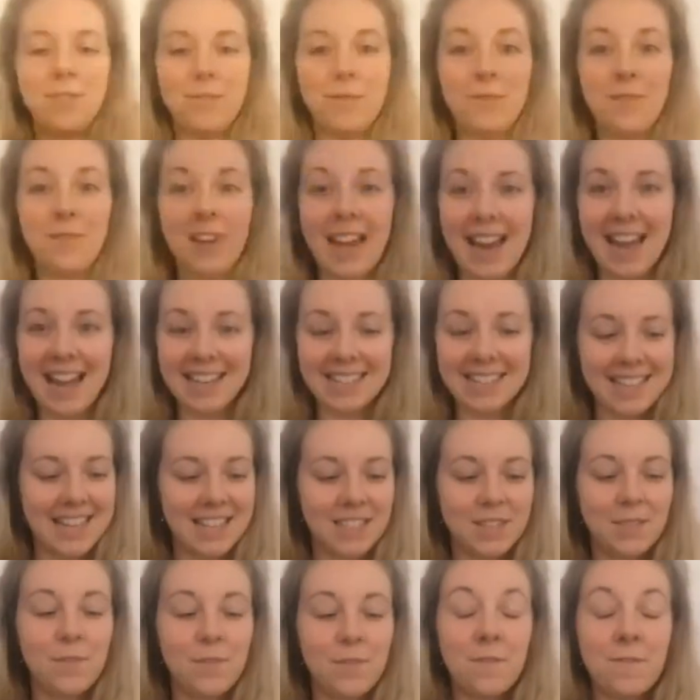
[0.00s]
flat
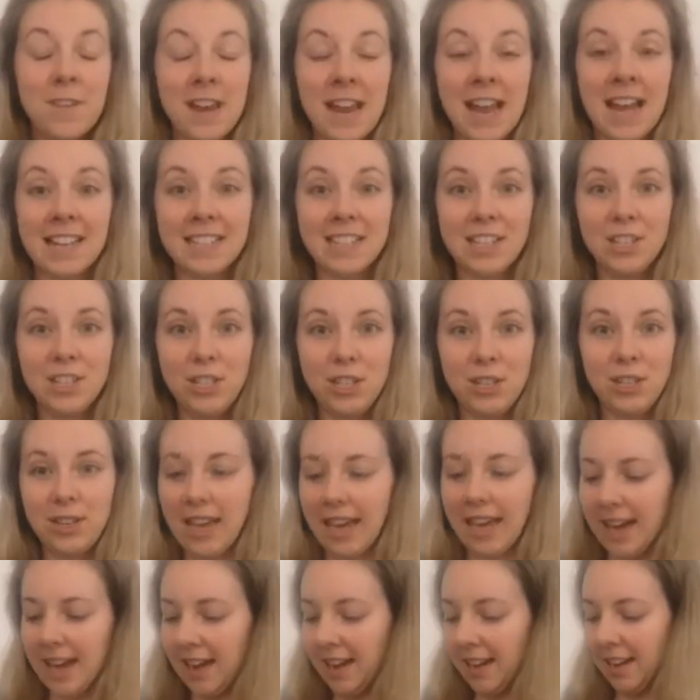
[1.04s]
as you
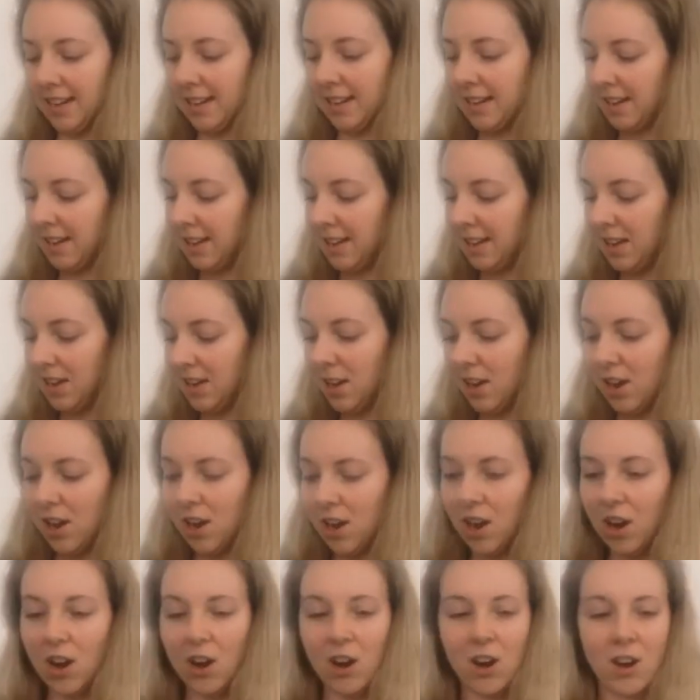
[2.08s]
can
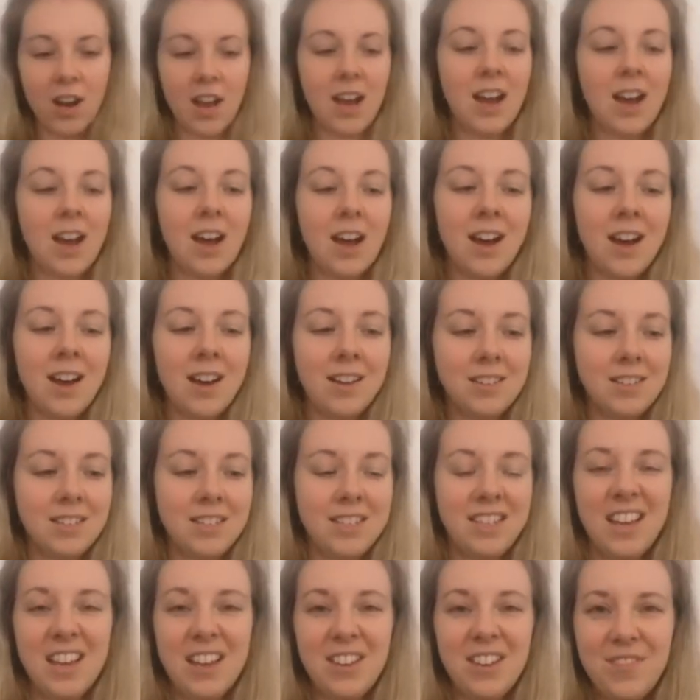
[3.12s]
on a hard
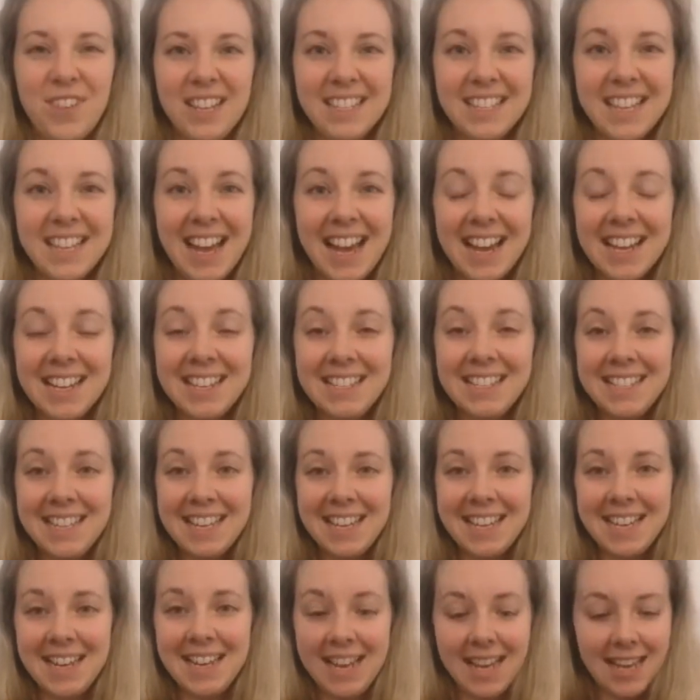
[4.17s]
surface,
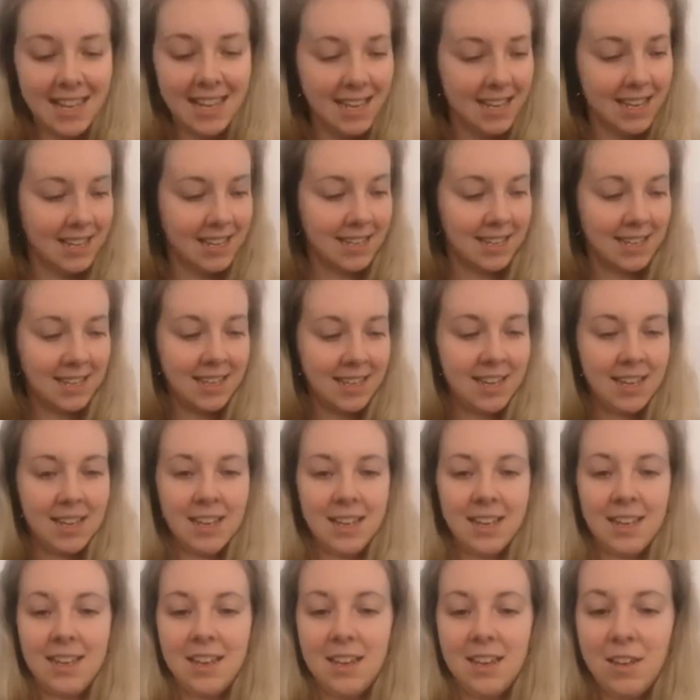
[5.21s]
ideally
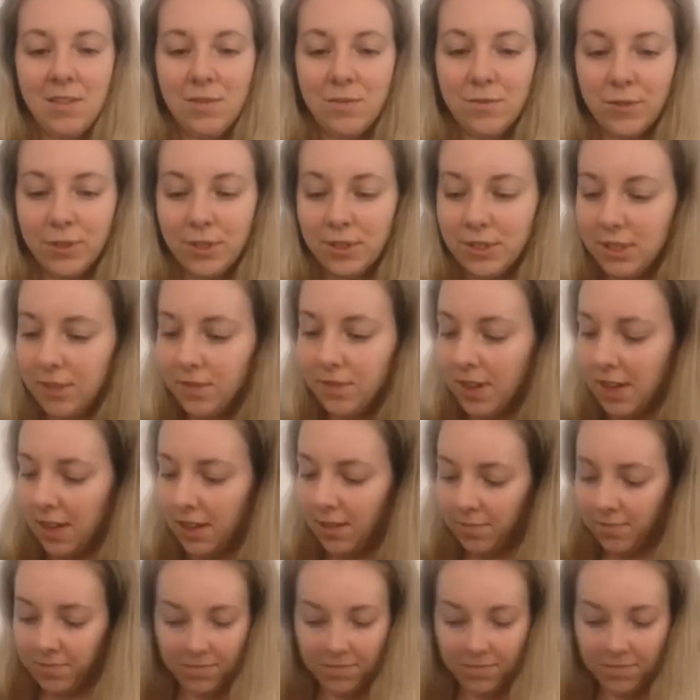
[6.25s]
in front of you.